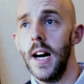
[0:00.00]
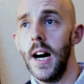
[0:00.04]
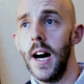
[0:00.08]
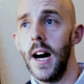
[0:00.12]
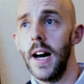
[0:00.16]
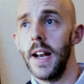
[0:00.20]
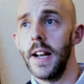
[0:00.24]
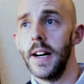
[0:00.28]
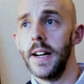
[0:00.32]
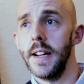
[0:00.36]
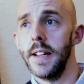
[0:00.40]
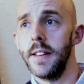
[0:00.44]

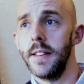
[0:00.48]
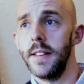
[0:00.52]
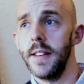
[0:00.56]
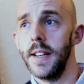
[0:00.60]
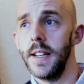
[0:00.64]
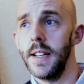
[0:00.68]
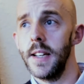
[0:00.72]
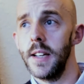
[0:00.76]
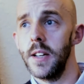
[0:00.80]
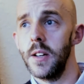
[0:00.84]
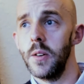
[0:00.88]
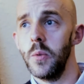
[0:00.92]
And I
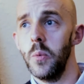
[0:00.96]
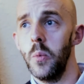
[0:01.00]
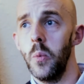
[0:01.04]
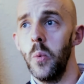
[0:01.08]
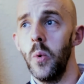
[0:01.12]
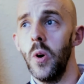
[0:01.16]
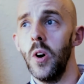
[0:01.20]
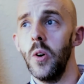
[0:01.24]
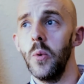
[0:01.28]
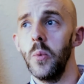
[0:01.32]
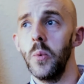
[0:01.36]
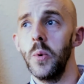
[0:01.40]
think
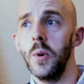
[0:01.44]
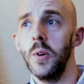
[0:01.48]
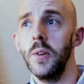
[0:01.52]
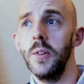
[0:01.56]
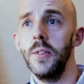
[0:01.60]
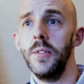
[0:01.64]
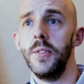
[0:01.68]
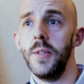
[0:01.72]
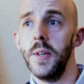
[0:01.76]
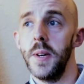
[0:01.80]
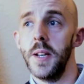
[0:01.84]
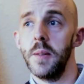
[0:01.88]
what
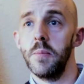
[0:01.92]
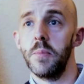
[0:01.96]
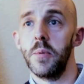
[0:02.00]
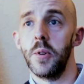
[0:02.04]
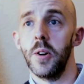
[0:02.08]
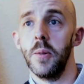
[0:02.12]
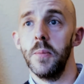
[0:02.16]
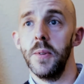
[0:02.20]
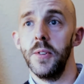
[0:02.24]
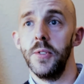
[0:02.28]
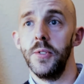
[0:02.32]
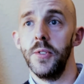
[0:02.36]
was being
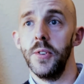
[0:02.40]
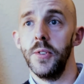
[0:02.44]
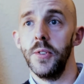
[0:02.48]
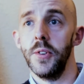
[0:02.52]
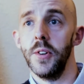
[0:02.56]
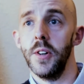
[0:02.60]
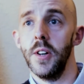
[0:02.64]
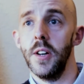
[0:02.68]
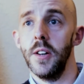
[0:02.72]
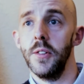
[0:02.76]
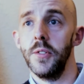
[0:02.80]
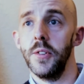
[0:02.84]
promised as
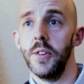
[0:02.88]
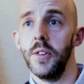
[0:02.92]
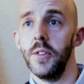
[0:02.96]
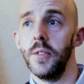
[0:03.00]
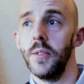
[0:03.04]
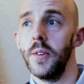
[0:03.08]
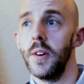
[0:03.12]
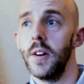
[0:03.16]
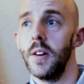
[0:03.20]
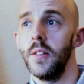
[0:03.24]
a